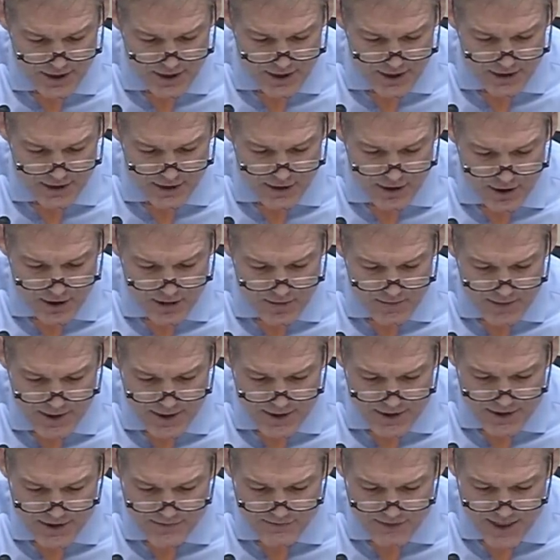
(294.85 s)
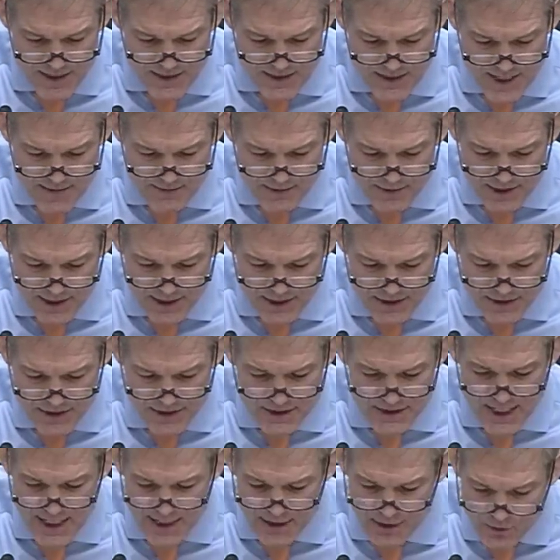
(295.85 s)
in Carter Page's FISA
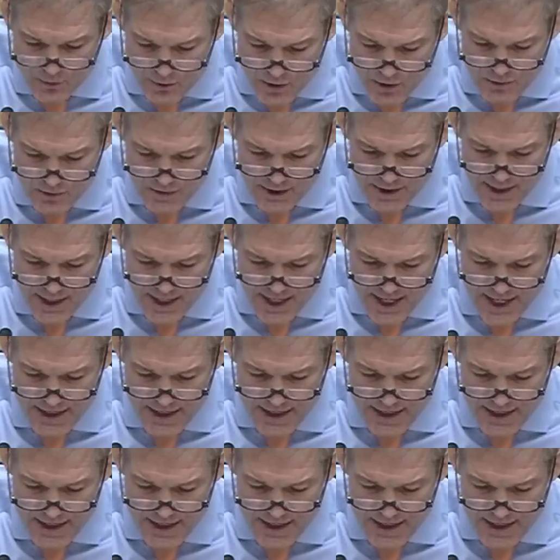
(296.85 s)
applications that, quote,